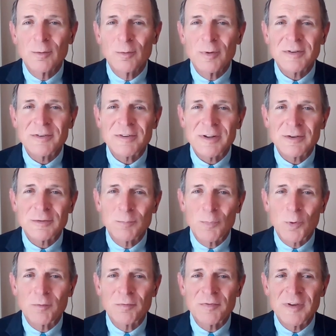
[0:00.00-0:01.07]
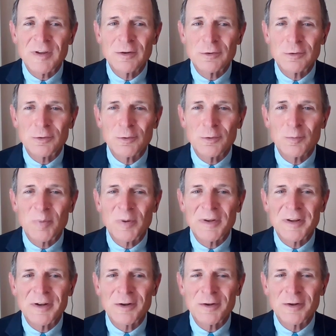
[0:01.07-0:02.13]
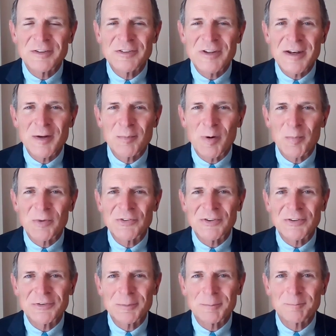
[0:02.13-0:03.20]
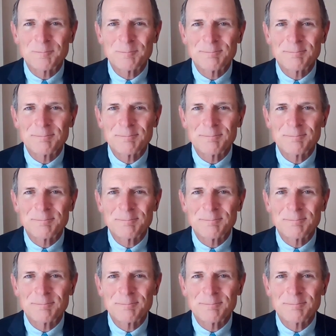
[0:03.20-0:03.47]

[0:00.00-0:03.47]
which has morphed into political agenda purposes.